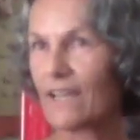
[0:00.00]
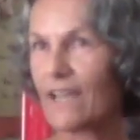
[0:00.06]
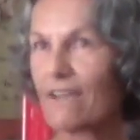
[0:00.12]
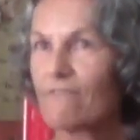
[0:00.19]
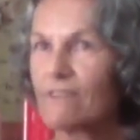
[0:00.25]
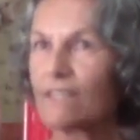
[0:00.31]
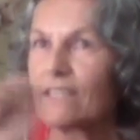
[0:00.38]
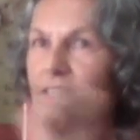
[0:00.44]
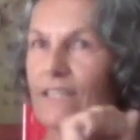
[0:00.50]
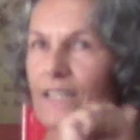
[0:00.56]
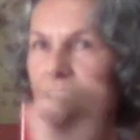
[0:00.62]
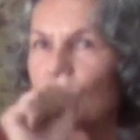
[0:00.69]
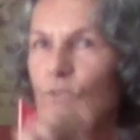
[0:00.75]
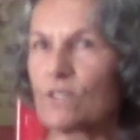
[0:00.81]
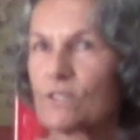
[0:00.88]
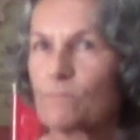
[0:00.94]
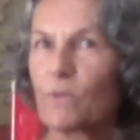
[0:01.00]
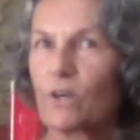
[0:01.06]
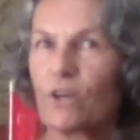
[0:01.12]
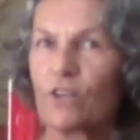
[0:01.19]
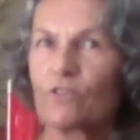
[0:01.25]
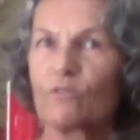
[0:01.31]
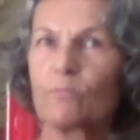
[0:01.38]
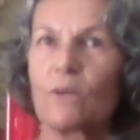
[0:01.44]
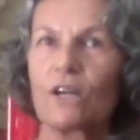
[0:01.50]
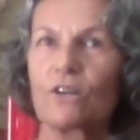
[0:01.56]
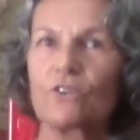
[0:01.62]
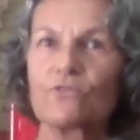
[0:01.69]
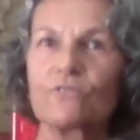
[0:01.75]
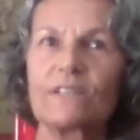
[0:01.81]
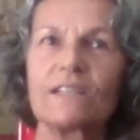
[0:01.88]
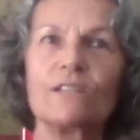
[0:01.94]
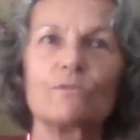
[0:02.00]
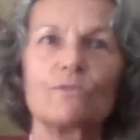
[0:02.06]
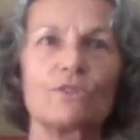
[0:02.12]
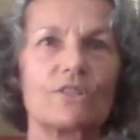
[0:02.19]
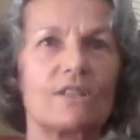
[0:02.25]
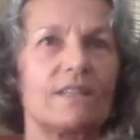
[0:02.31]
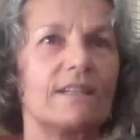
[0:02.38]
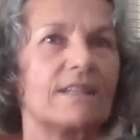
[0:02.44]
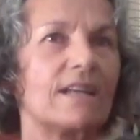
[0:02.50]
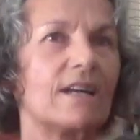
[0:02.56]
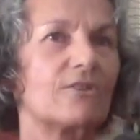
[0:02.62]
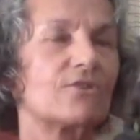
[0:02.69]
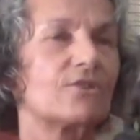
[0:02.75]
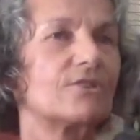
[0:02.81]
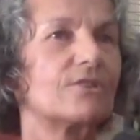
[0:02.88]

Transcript: Everything that was part of Margot Ridler was cleared out.